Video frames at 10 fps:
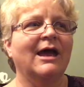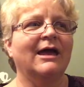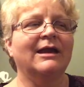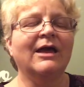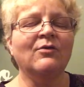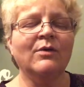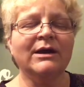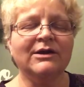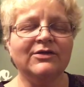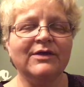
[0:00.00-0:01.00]
and I
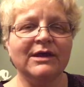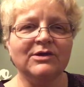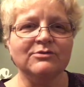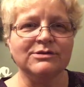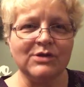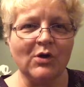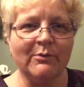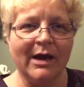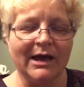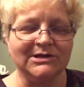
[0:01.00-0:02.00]
wanted to thank you so
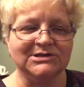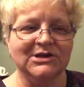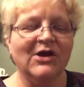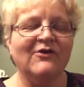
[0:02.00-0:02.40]
much